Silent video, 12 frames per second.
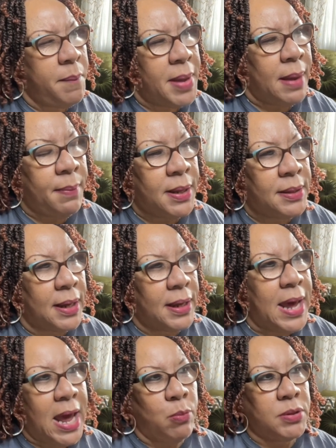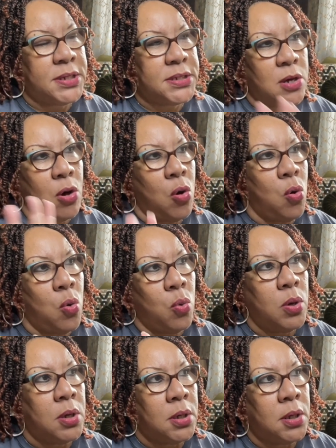maybe that came with this whole
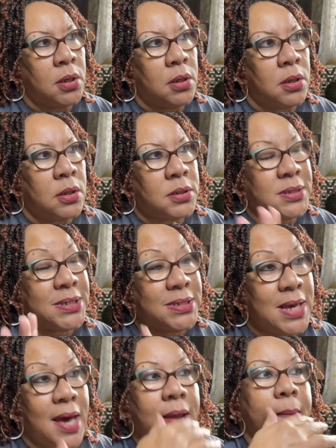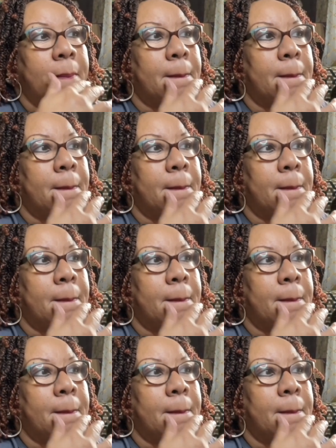set.